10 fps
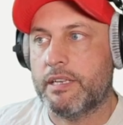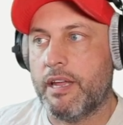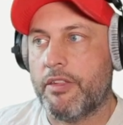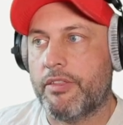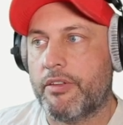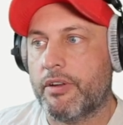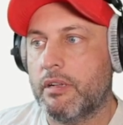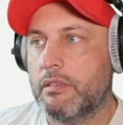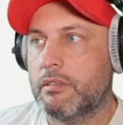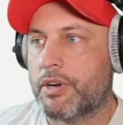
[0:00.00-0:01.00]
death
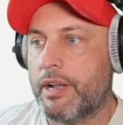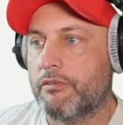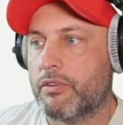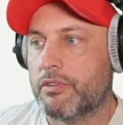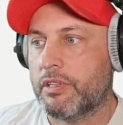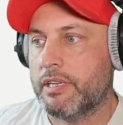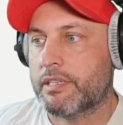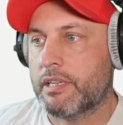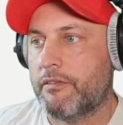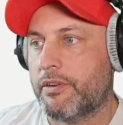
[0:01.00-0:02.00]
trend for the
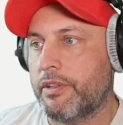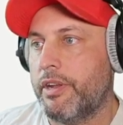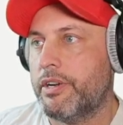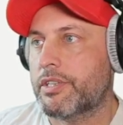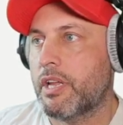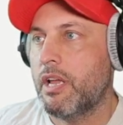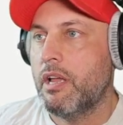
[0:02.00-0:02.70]
last several years.